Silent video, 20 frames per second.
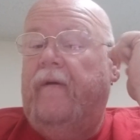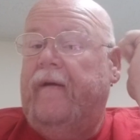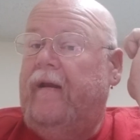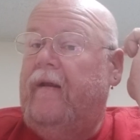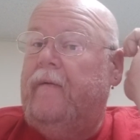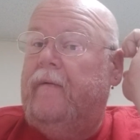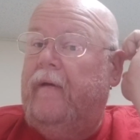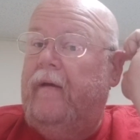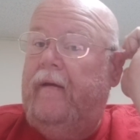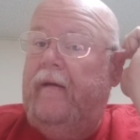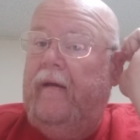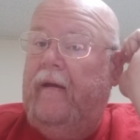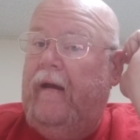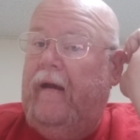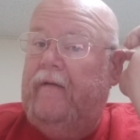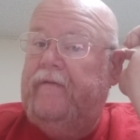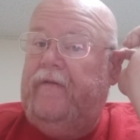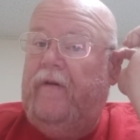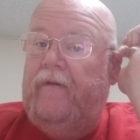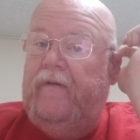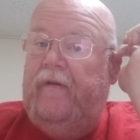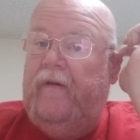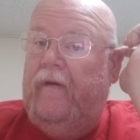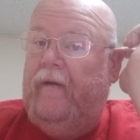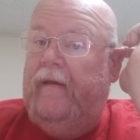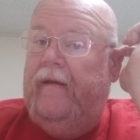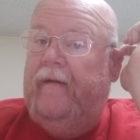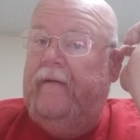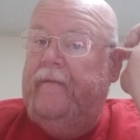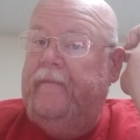anyway, I'll talk to y'all
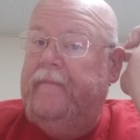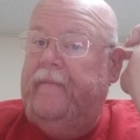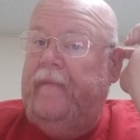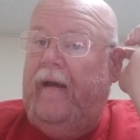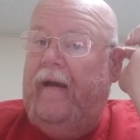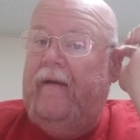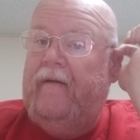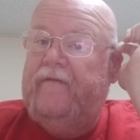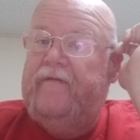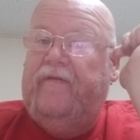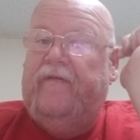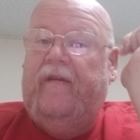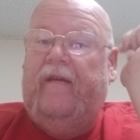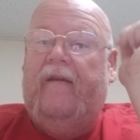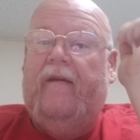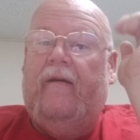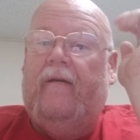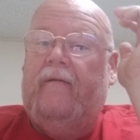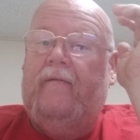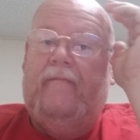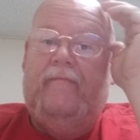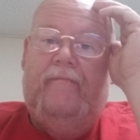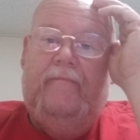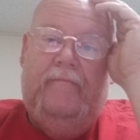later. I'll see y'all